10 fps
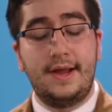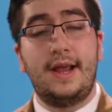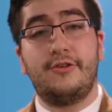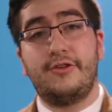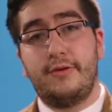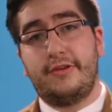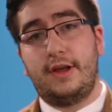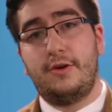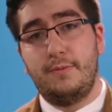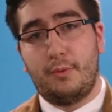introducing a
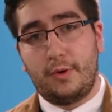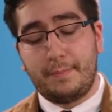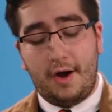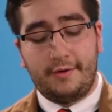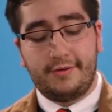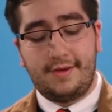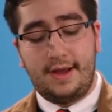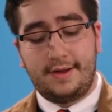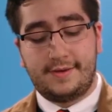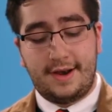new board policy
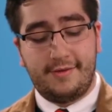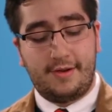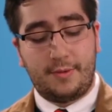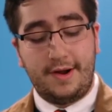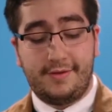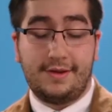on tenancy rights,